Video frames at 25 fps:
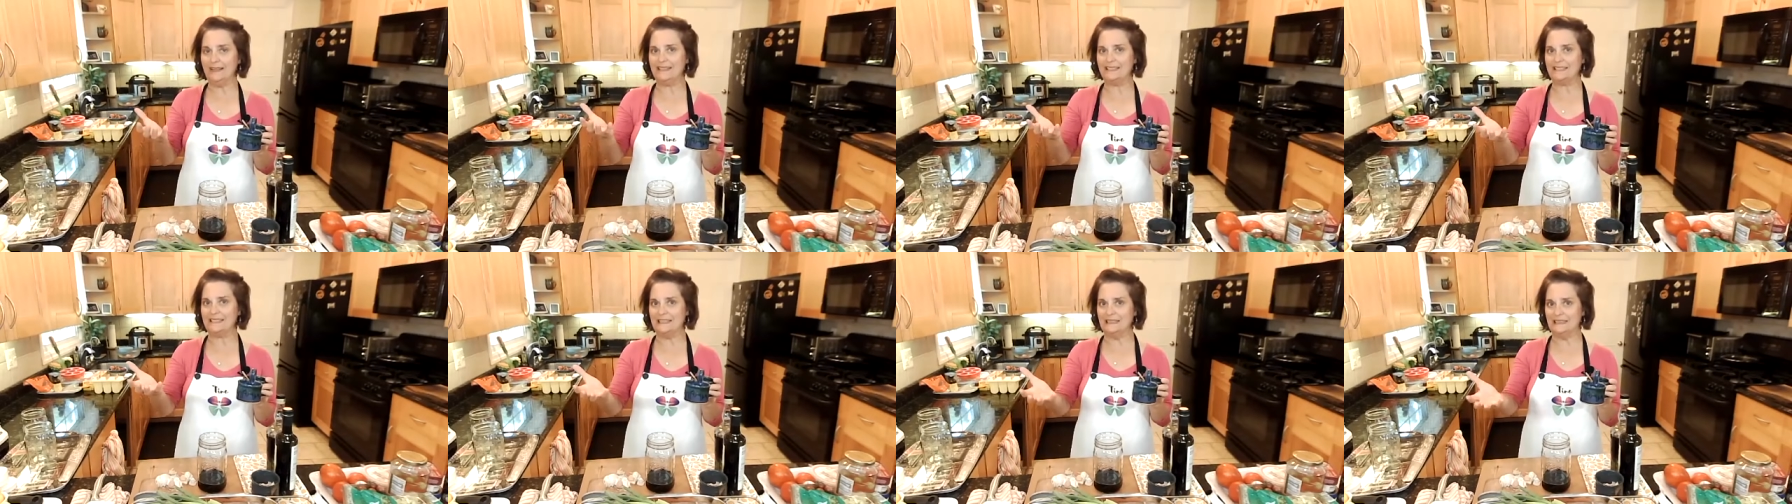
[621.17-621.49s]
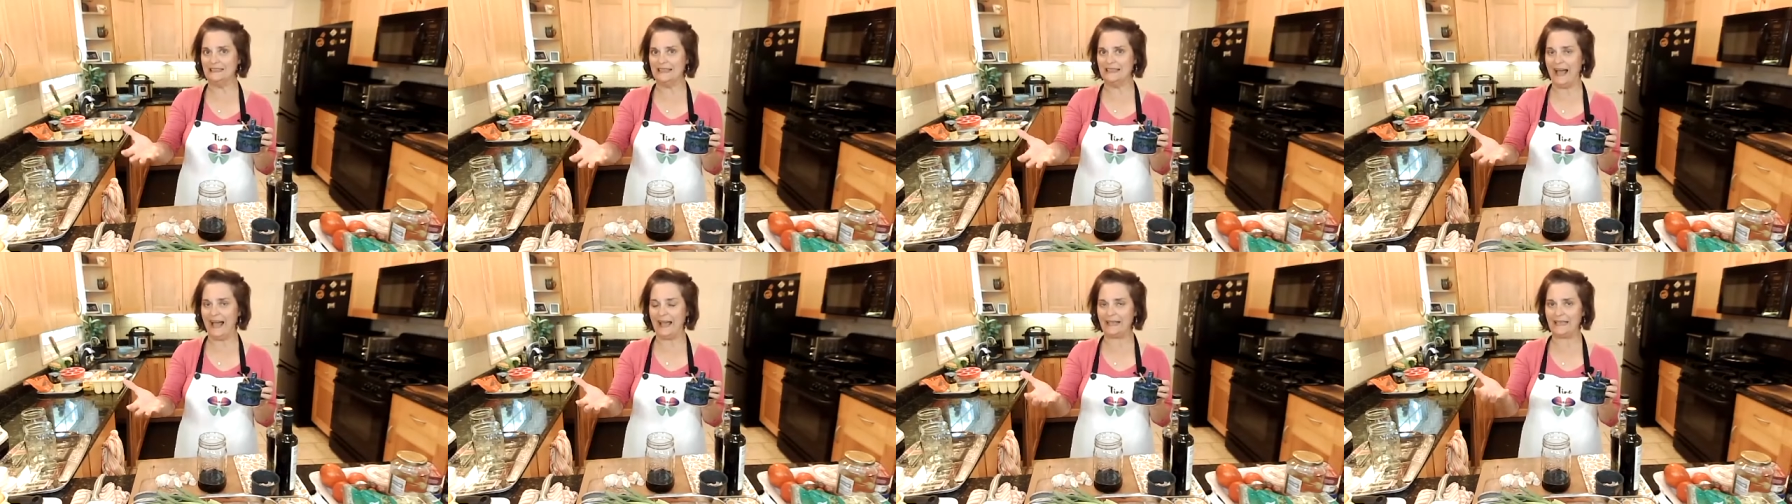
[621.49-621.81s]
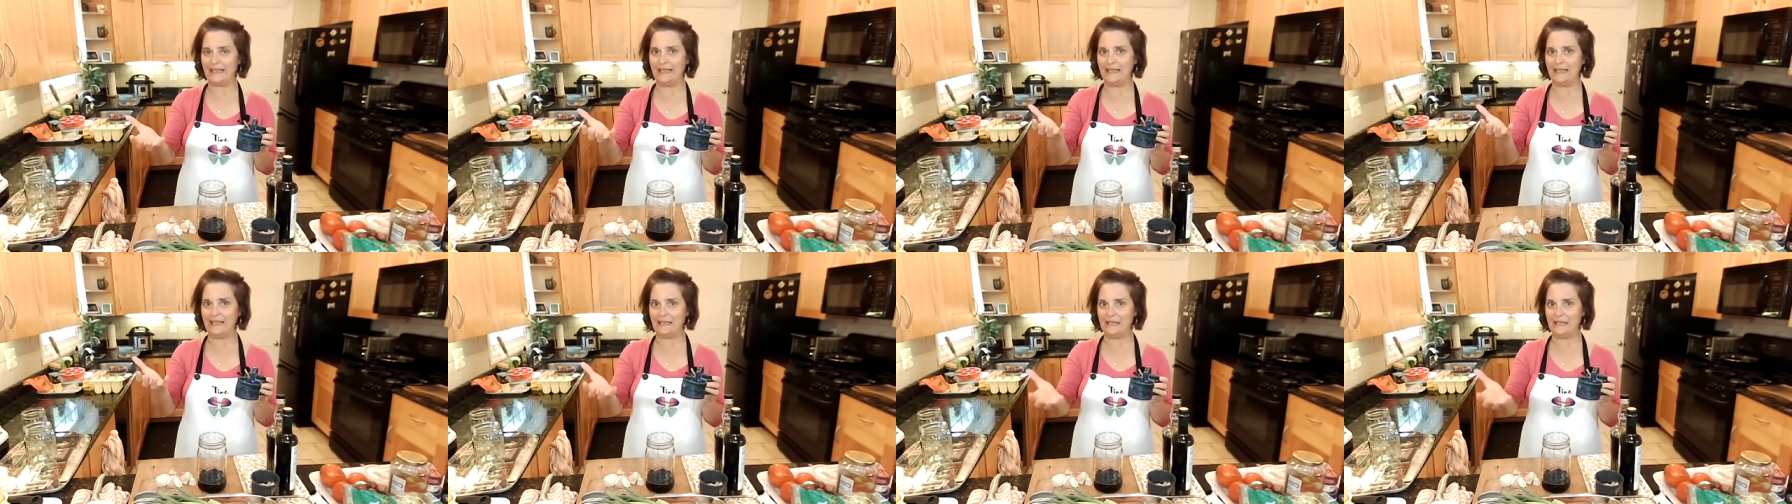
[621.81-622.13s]
is
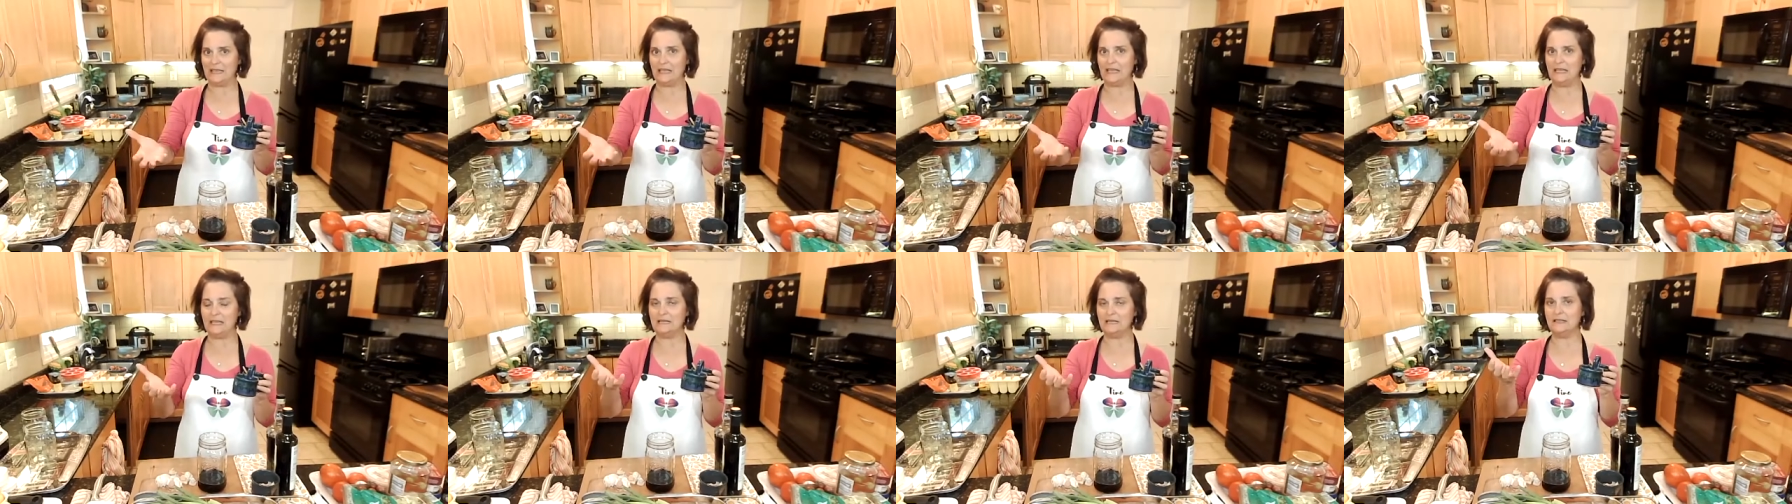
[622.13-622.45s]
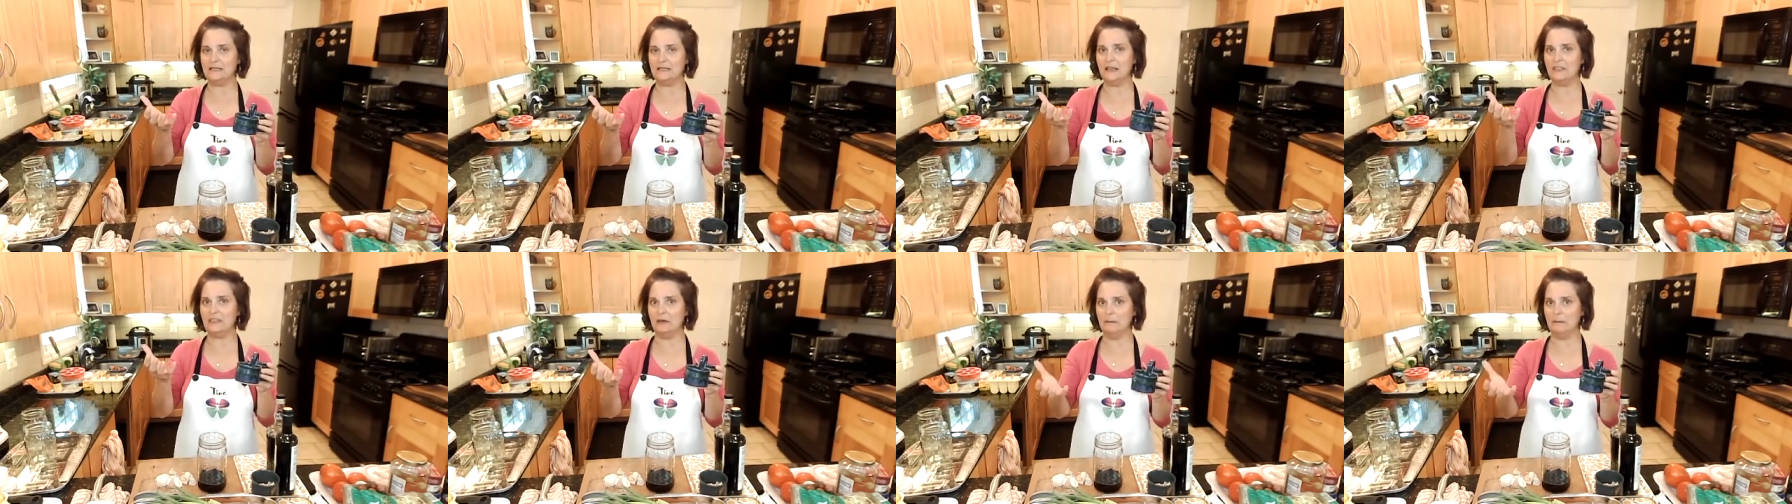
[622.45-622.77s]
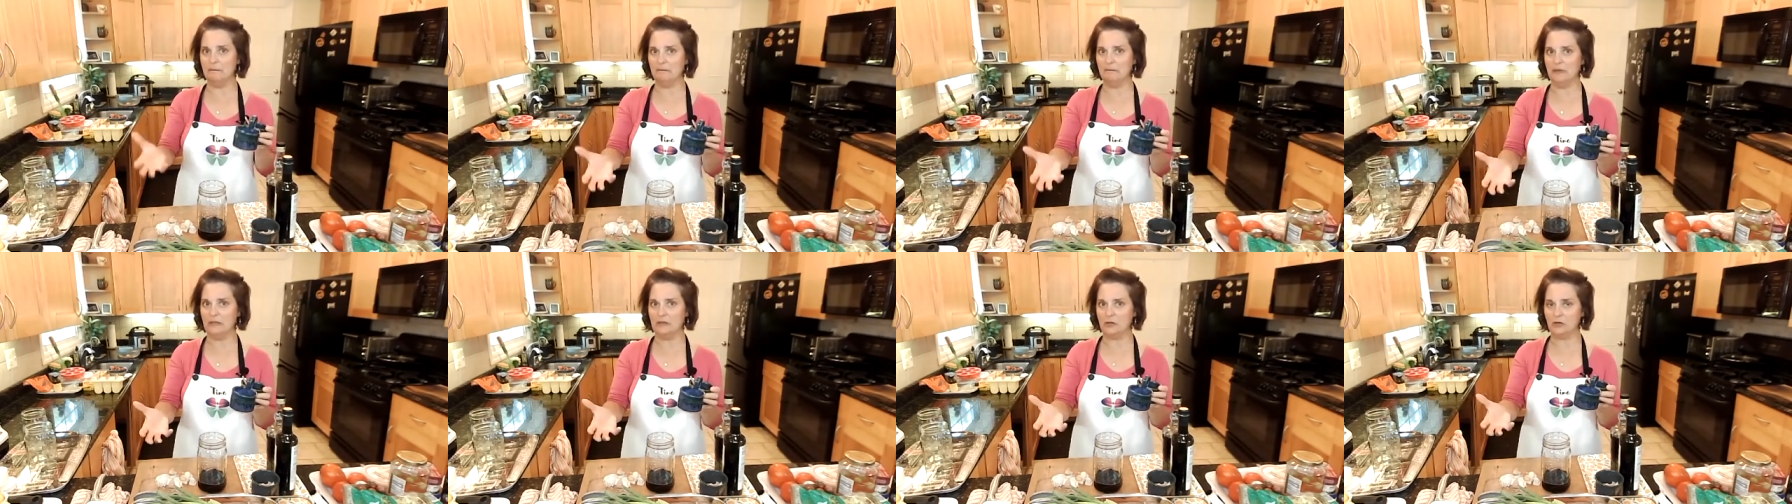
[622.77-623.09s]
lacking in the
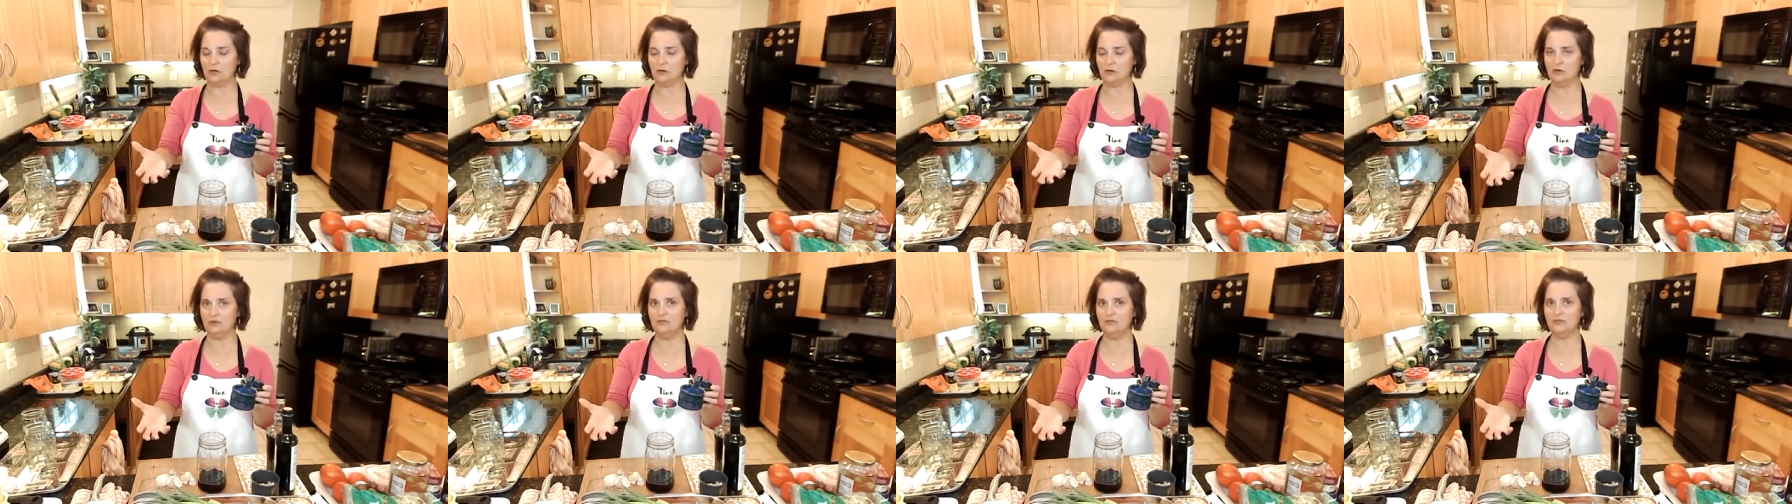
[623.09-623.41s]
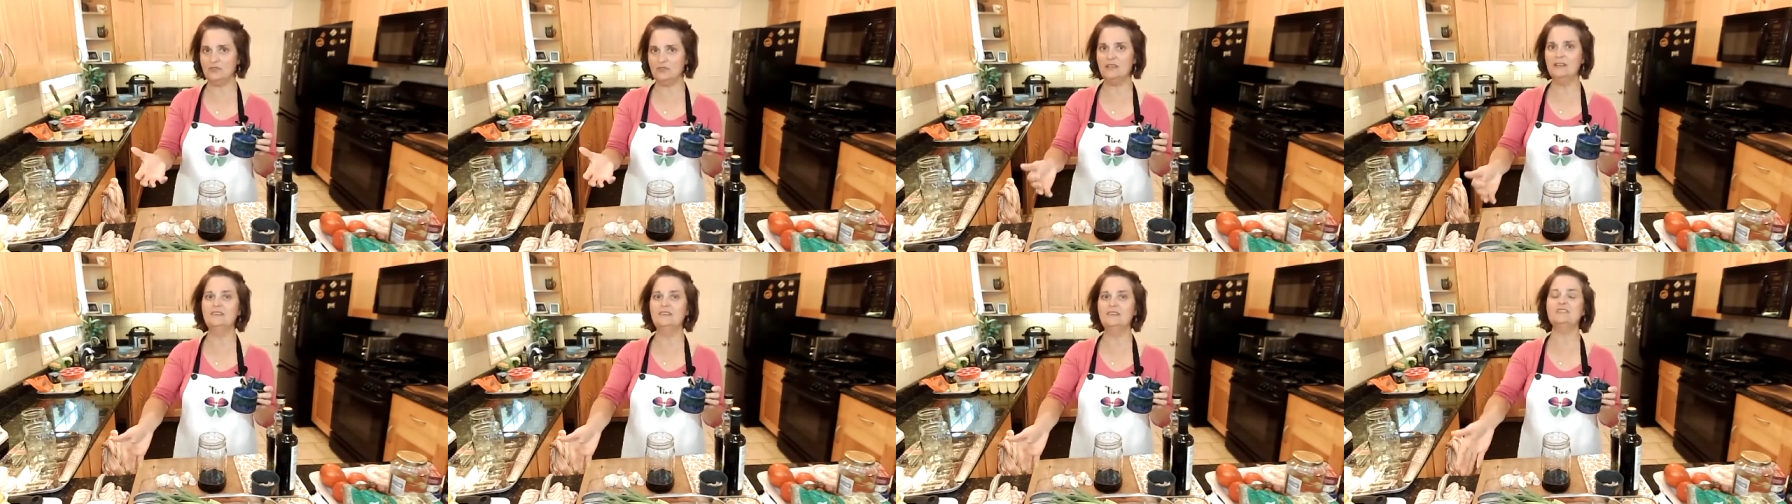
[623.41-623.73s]
minerals.